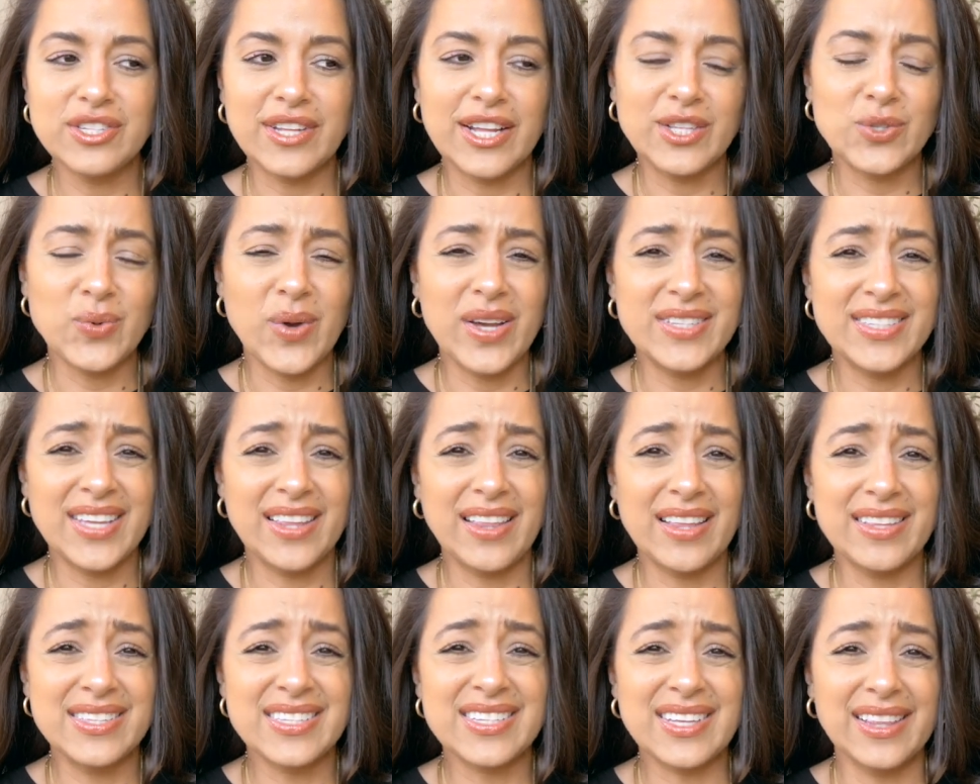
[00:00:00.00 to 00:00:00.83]
That's why I
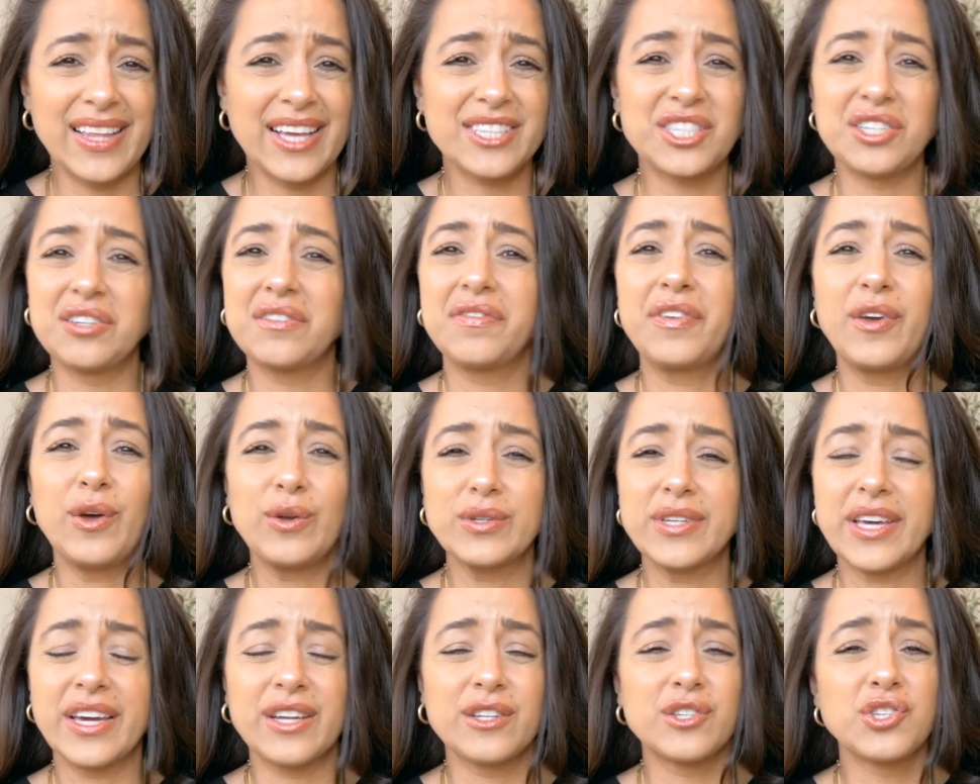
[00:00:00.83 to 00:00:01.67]
said that this collection
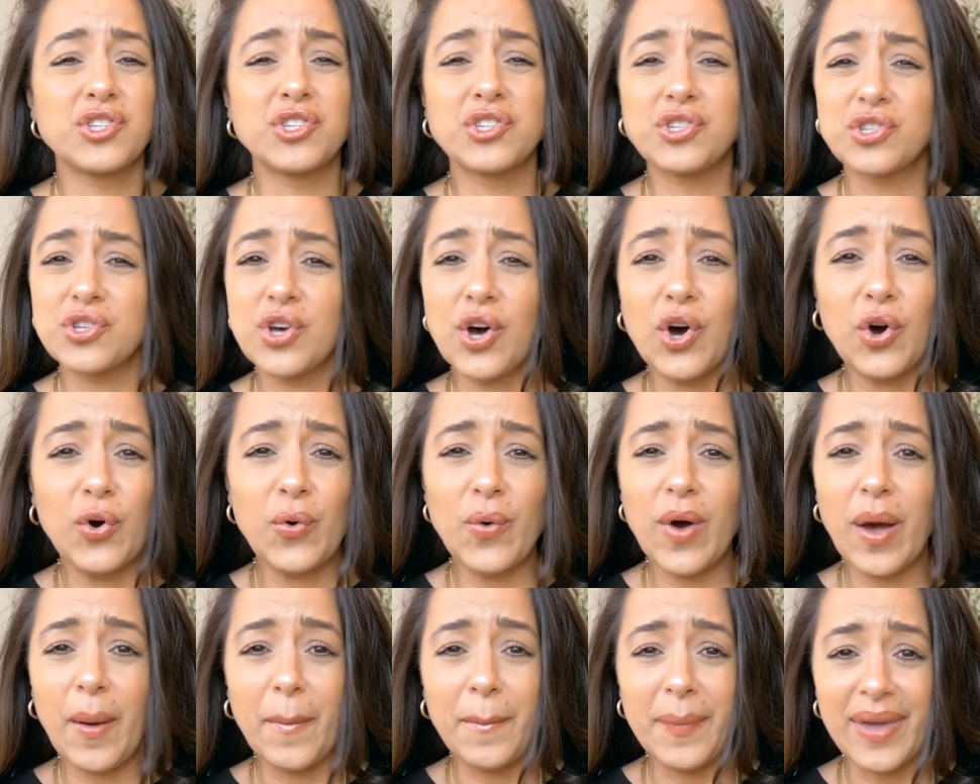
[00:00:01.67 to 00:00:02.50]
feels like it's
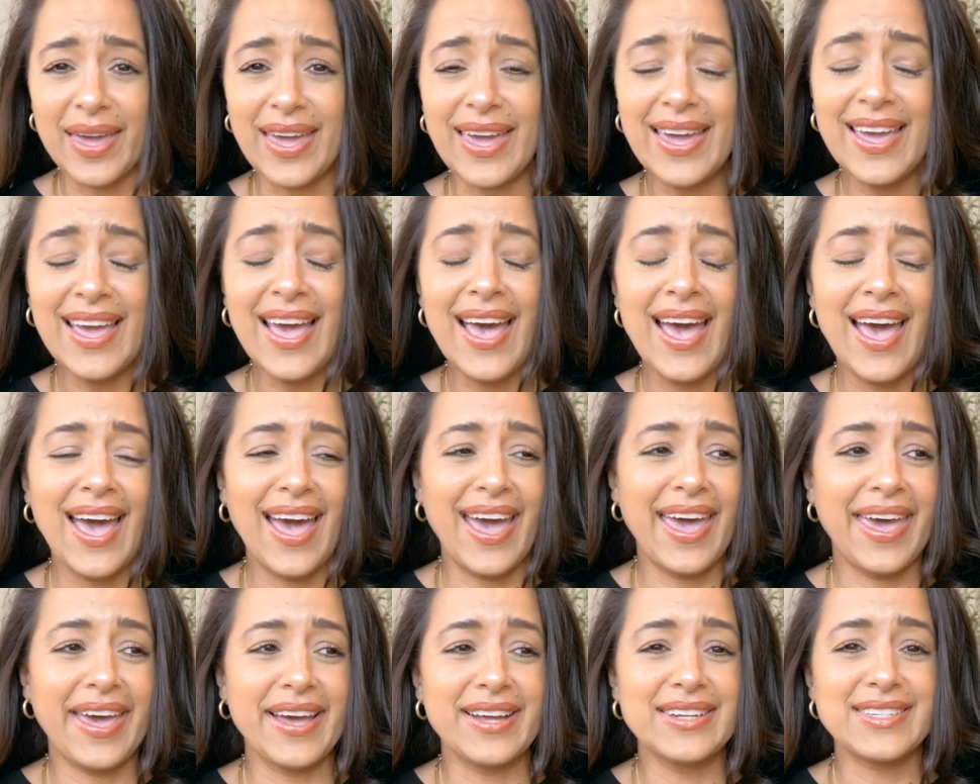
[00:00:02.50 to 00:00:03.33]
so me,
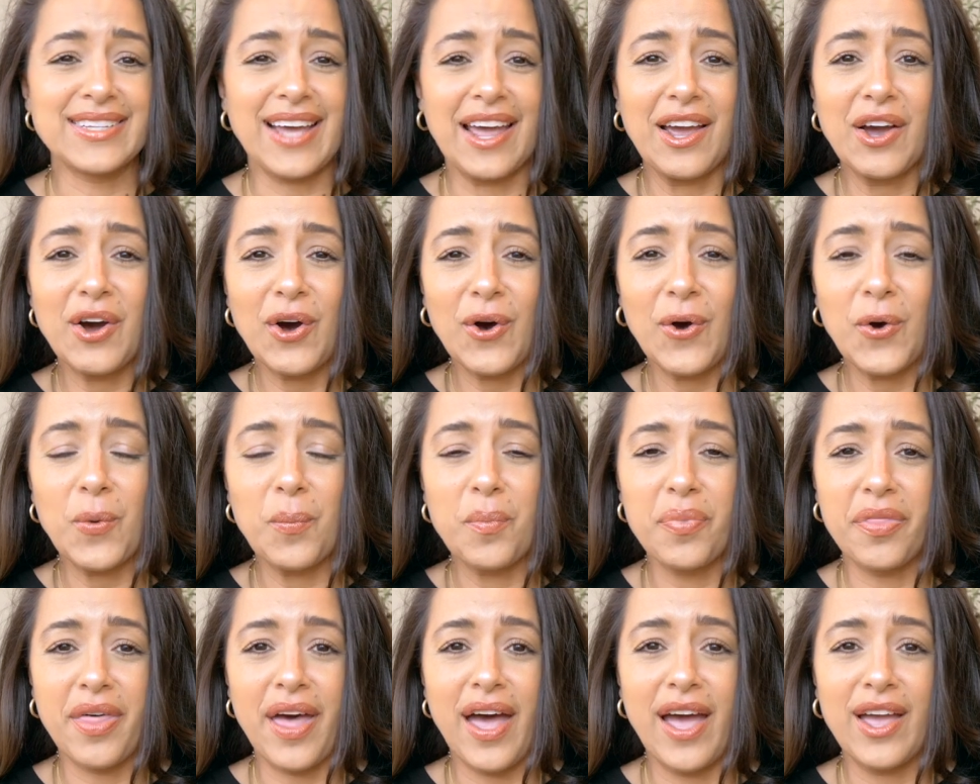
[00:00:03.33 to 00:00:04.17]
and I
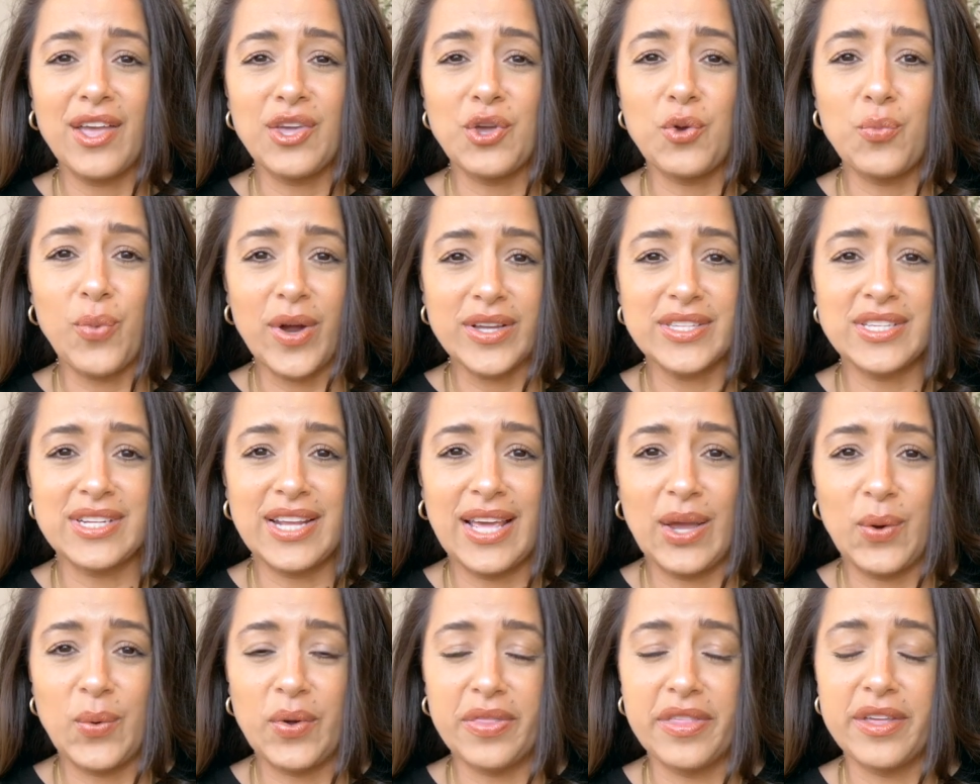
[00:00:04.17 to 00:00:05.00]
hope that you
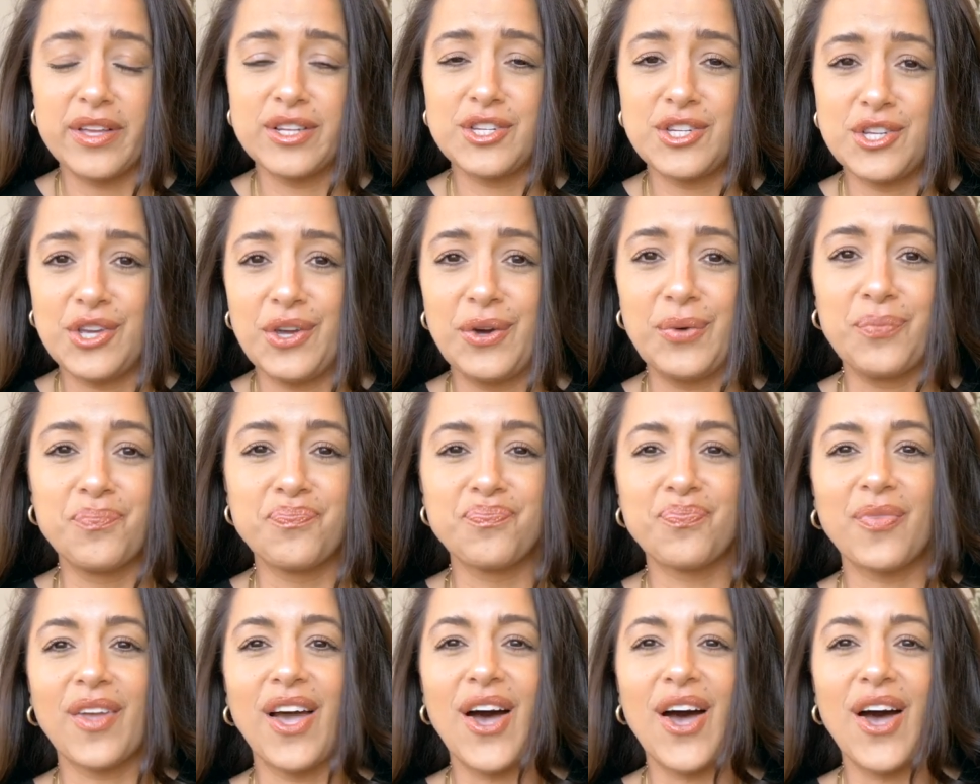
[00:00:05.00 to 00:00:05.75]
resonate with it too.